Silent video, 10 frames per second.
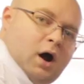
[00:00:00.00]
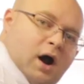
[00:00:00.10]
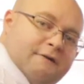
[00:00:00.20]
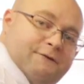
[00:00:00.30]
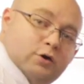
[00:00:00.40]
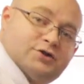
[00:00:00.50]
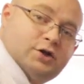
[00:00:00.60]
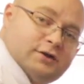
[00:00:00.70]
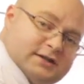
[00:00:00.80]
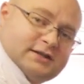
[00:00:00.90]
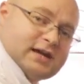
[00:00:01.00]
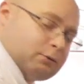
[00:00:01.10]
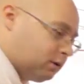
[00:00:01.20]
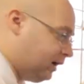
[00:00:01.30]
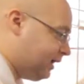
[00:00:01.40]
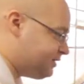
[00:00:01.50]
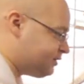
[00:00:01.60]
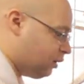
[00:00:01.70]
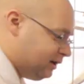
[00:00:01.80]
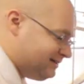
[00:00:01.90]
All right, folks, so this is how we're gonna get
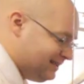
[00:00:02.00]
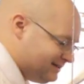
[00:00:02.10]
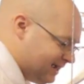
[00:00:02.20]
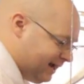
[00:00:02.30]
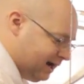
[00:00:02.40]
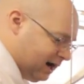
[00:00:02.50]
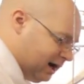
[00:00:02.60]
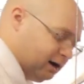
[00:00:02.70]
started today.